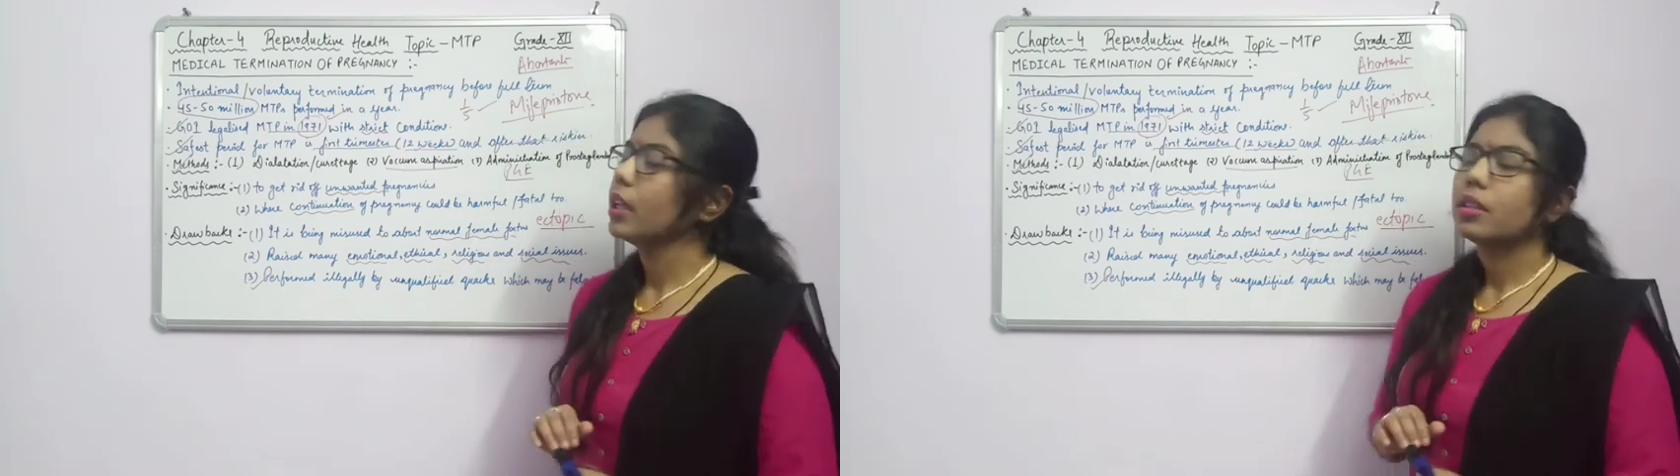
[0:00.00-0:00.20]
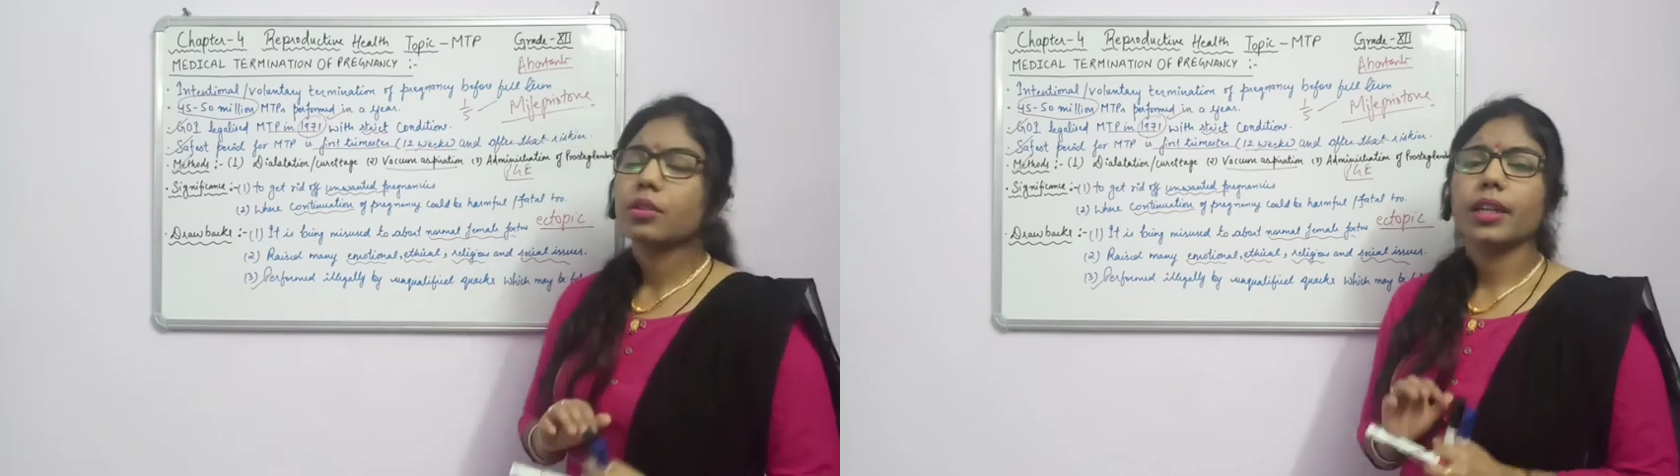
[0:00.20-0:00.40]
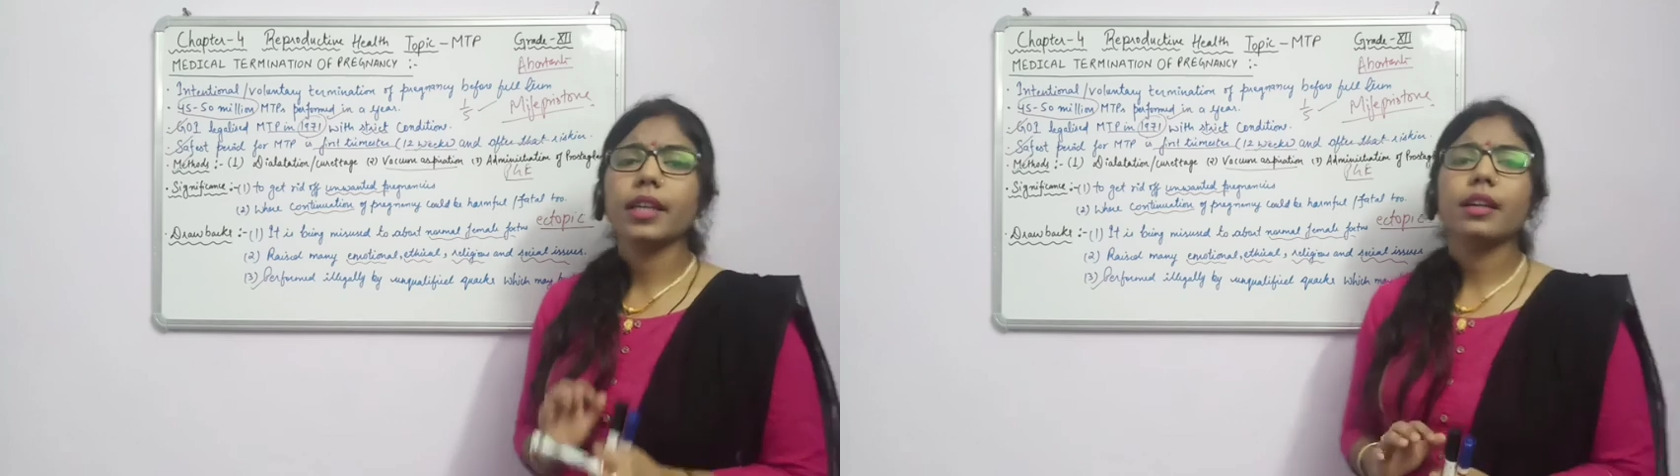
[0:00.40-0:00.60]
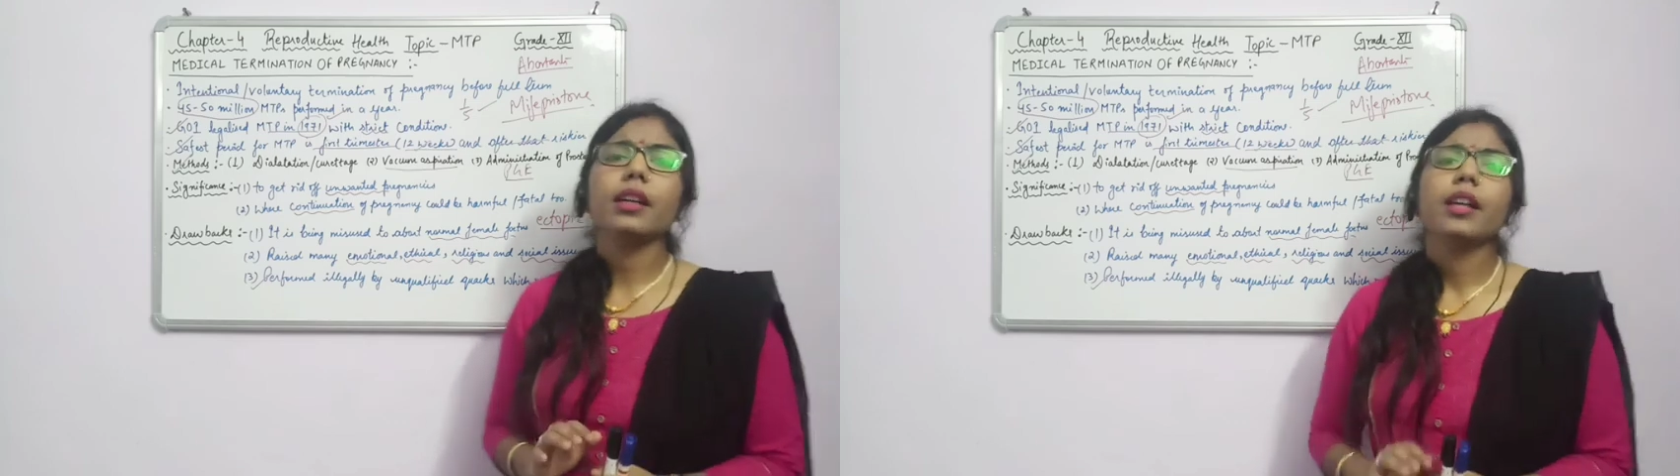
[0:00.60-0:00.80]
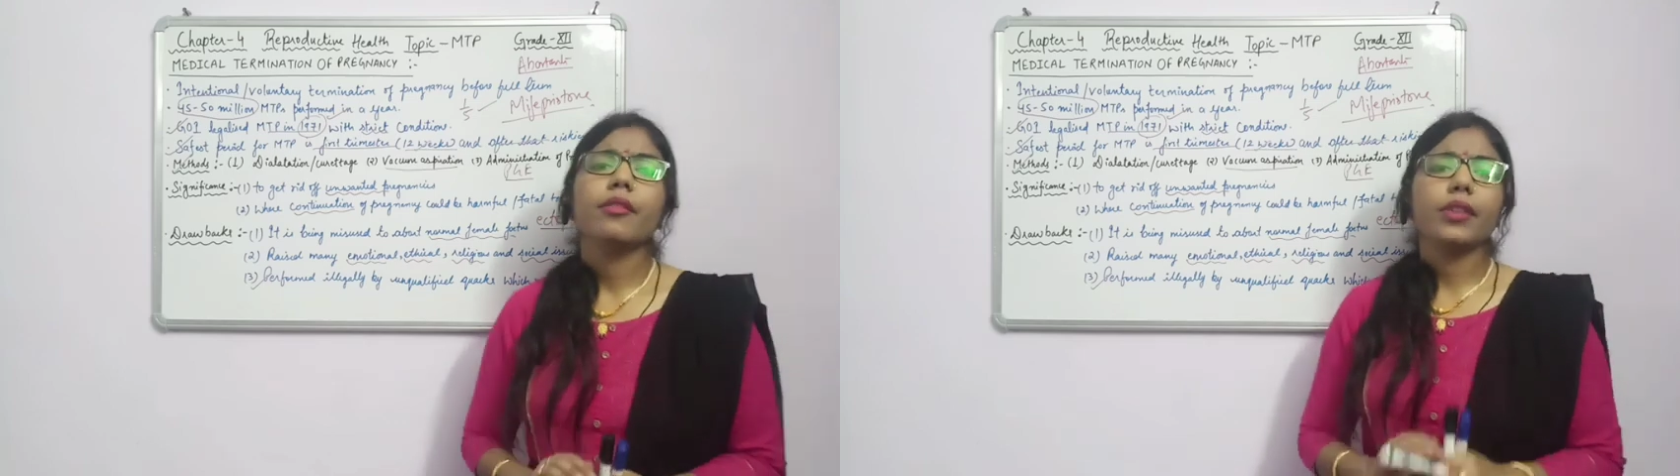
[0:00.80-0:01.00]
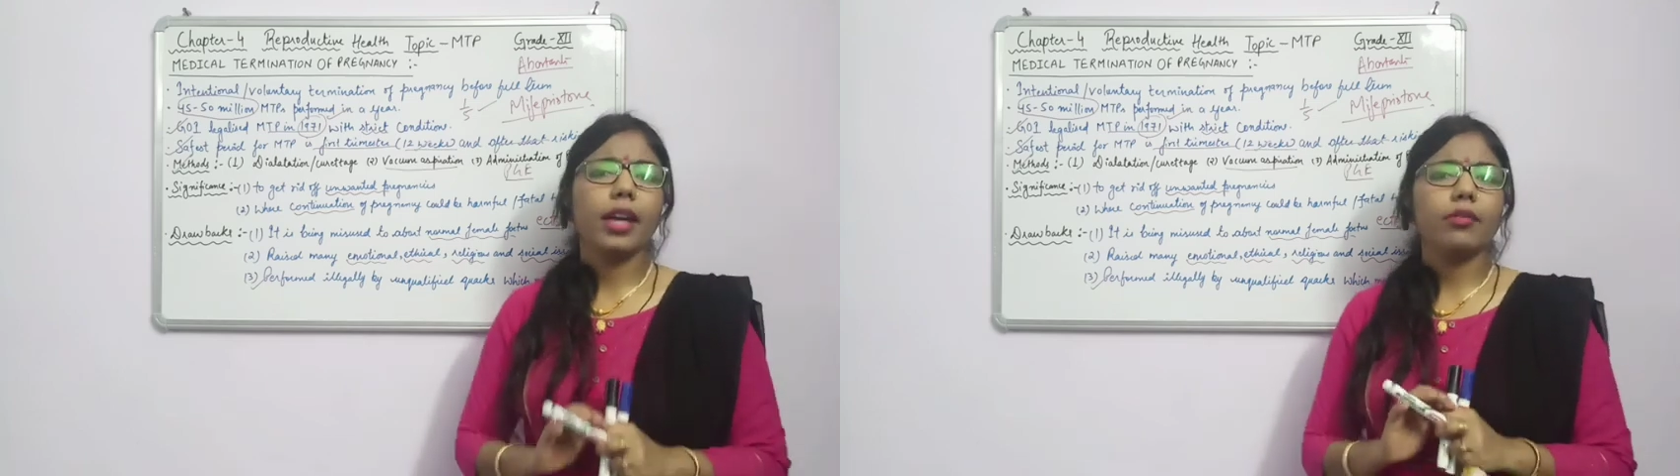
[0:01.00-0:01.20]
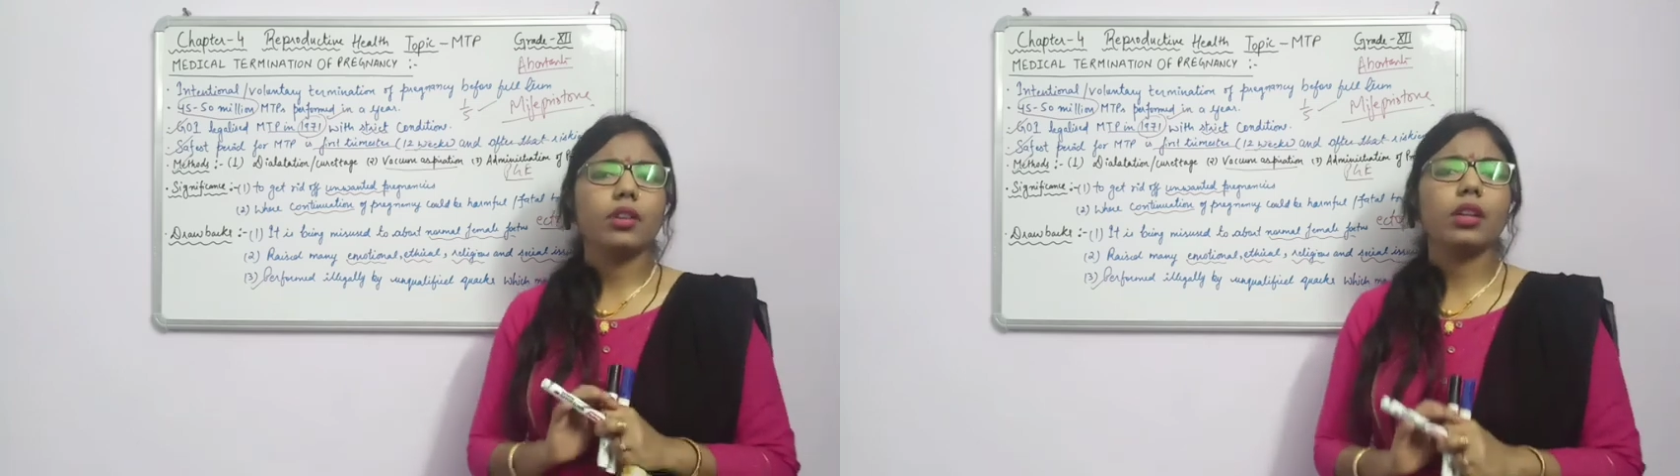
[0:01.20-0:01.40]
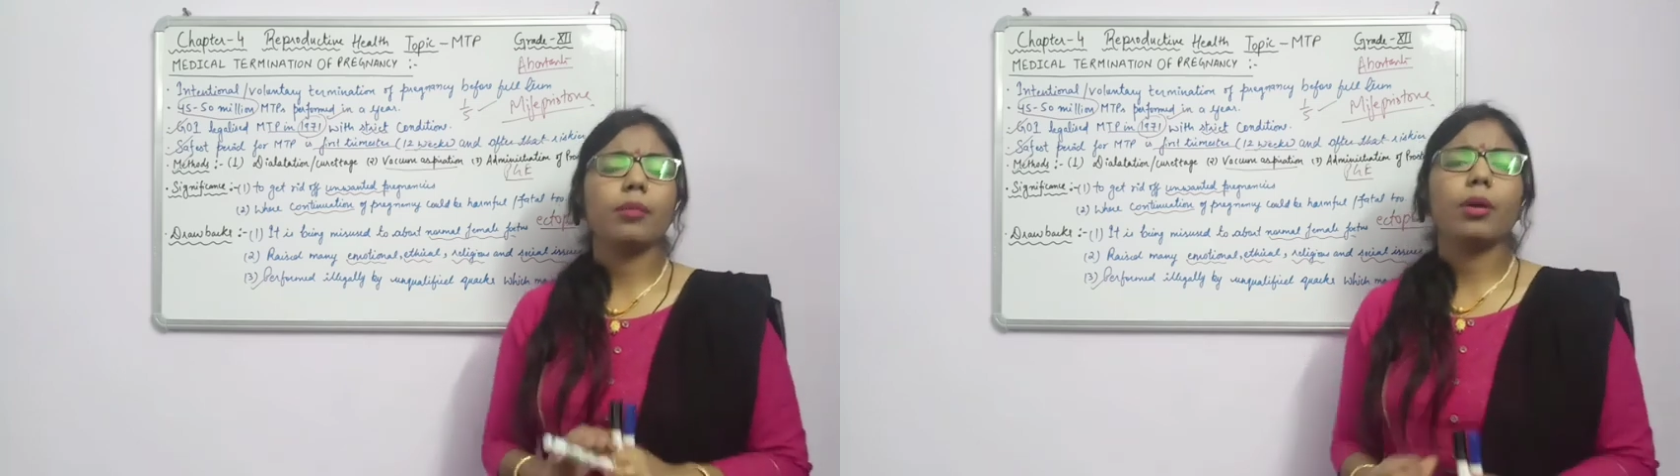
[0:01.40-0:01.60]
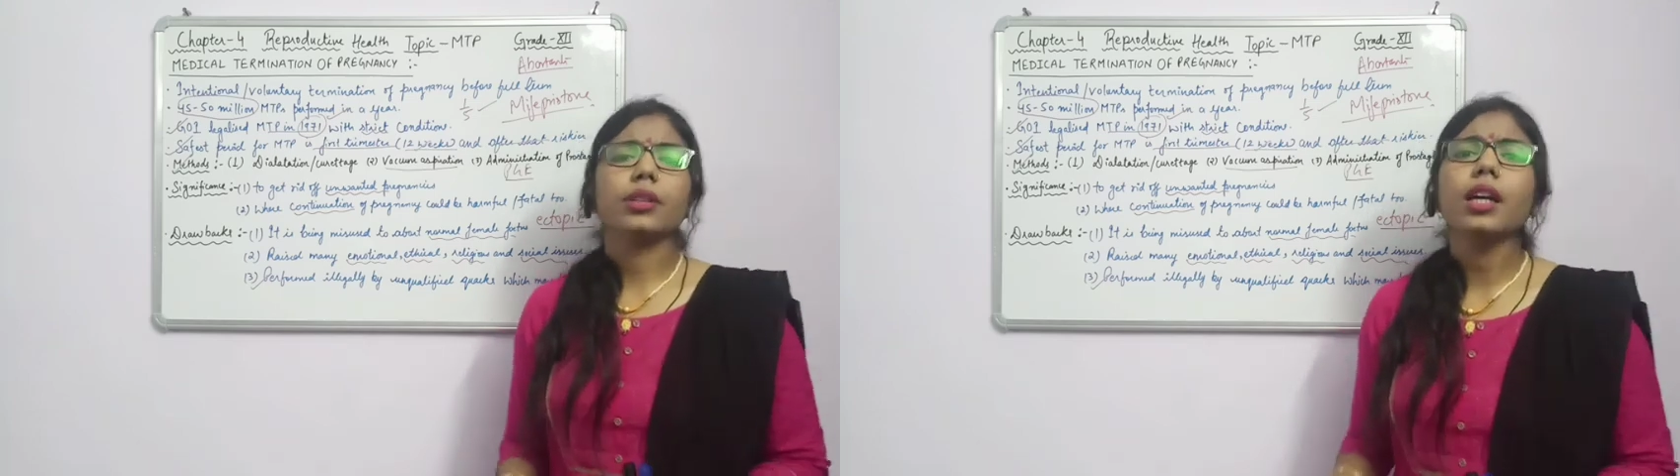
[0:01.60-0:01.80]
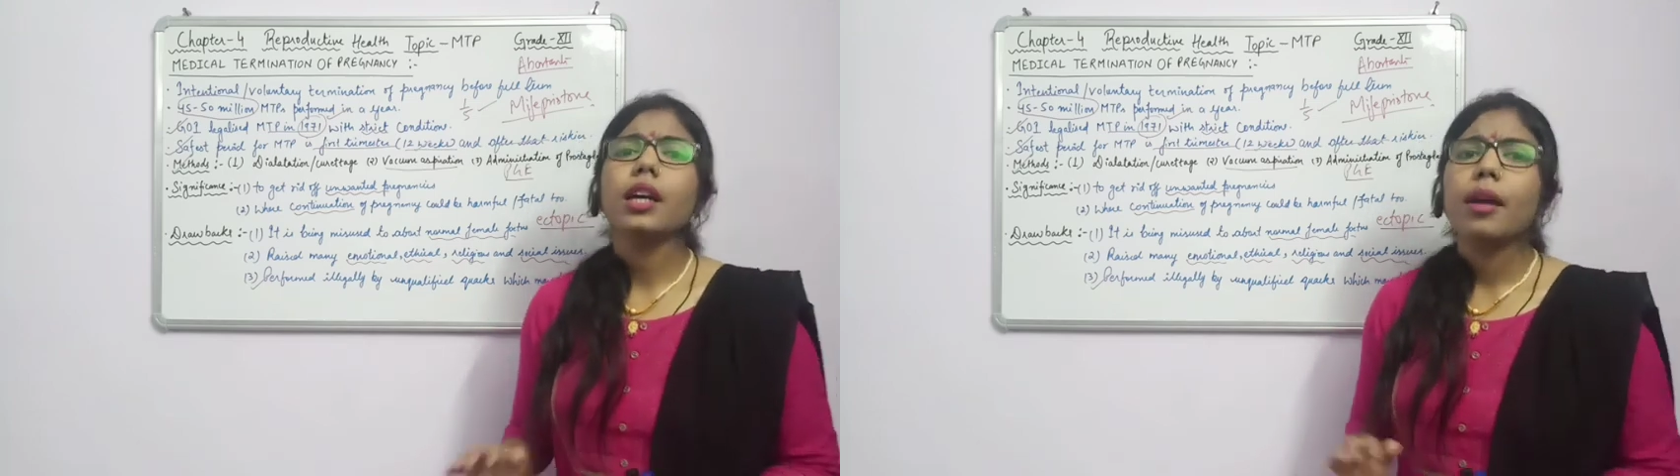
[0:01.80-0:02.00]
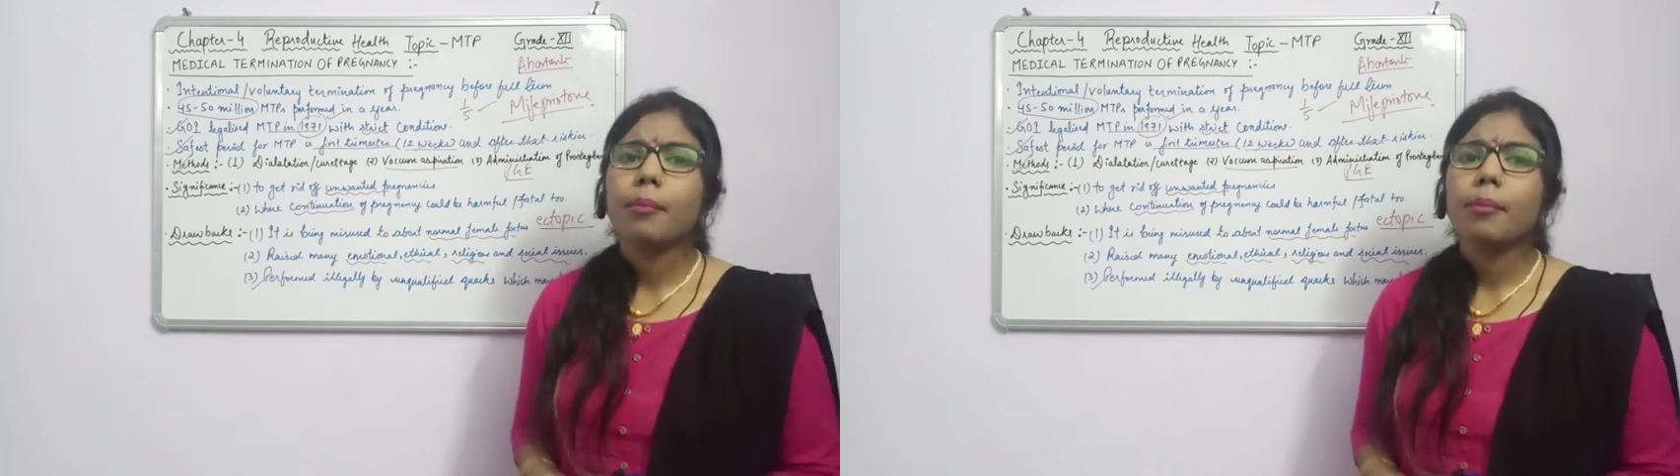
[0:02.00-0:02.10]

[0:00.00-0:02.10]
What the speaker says: So here we have done about the